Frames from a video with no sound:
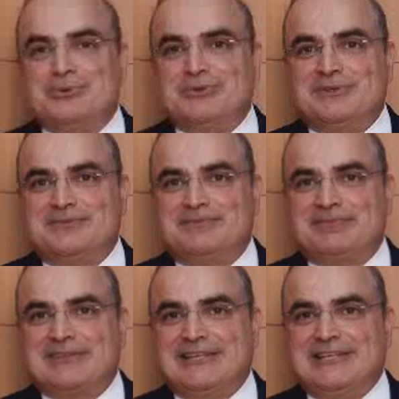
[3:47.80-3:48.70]
pool
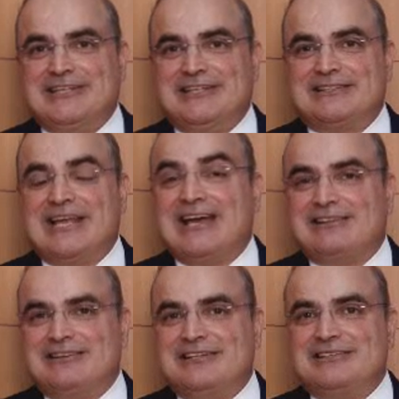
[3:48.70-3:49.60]
at
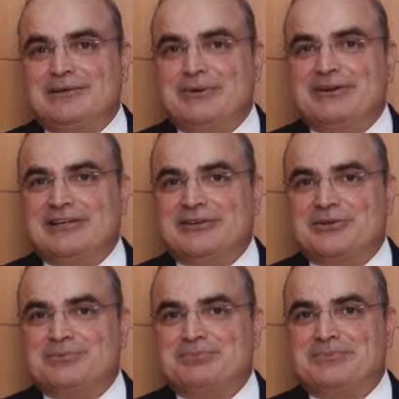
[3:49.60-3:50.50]
Aditya Birla
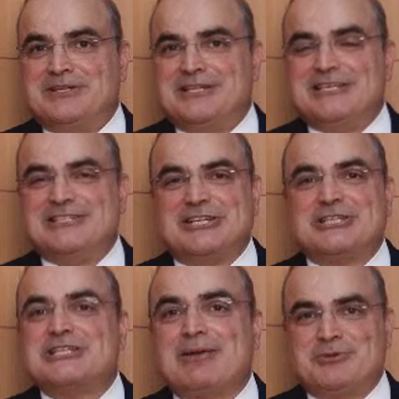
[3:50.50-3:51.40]
Group is
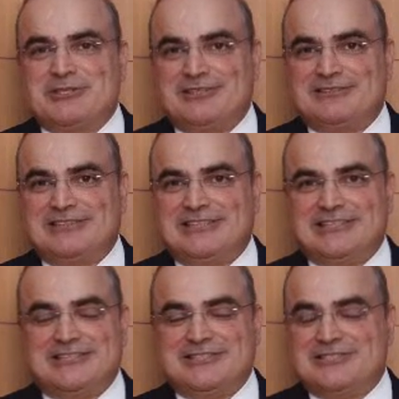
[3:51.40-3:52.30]
exceptional. It
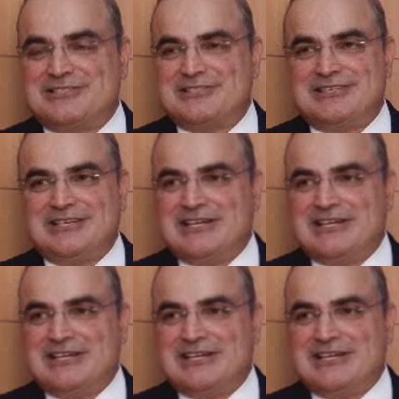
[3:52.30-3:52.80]
is